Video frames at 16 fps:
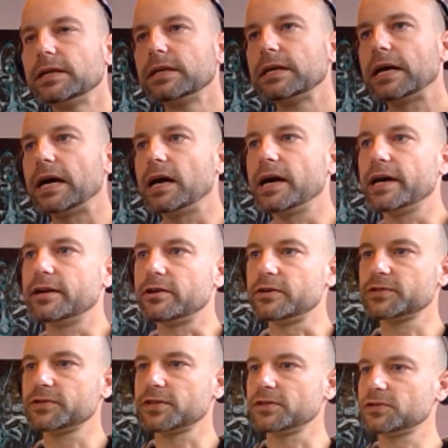And I
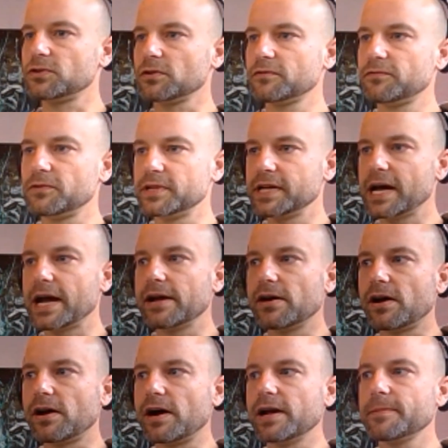also took for the
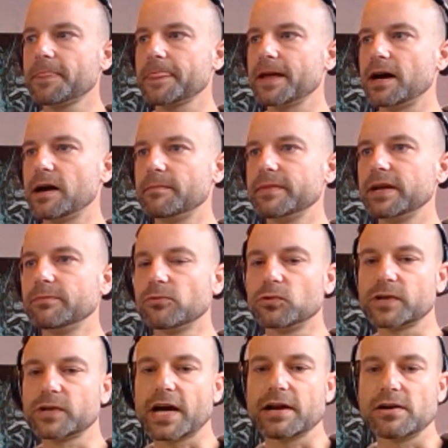AI
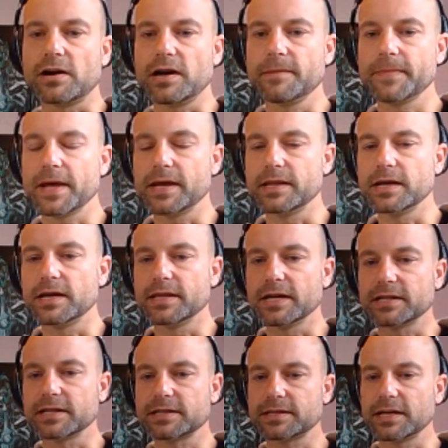Emerald AI, and
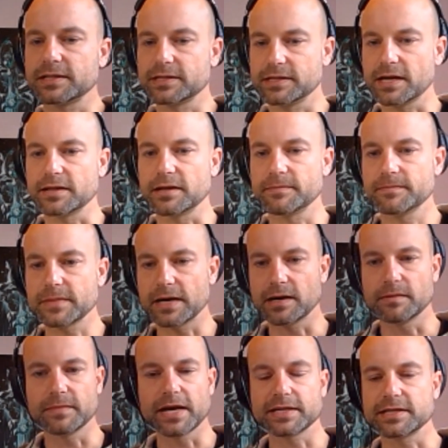that's another
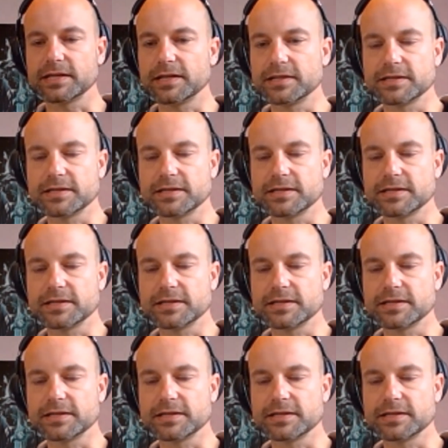asset.